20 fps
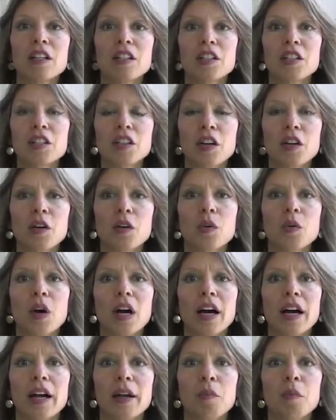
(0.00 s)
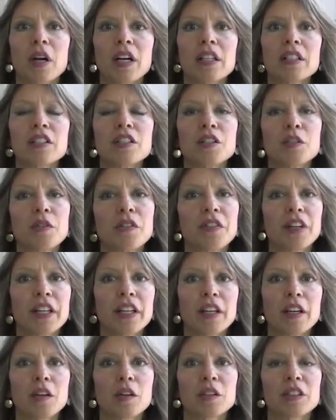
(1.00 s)
So I wanted to do a
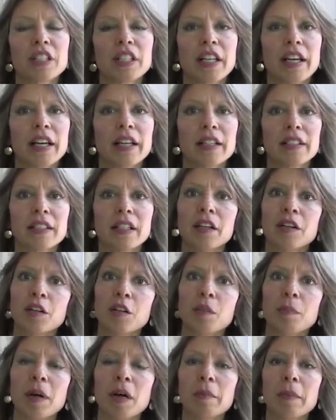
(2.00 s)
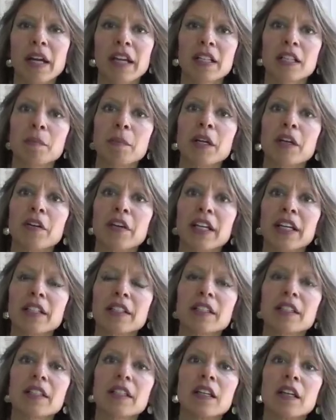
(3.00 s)
video today to tell you about my
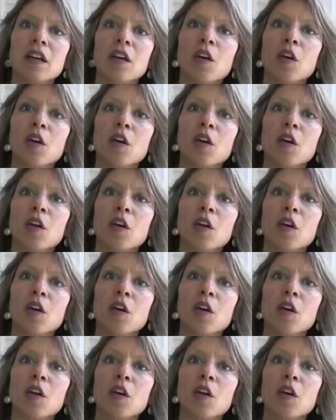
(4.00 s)
experience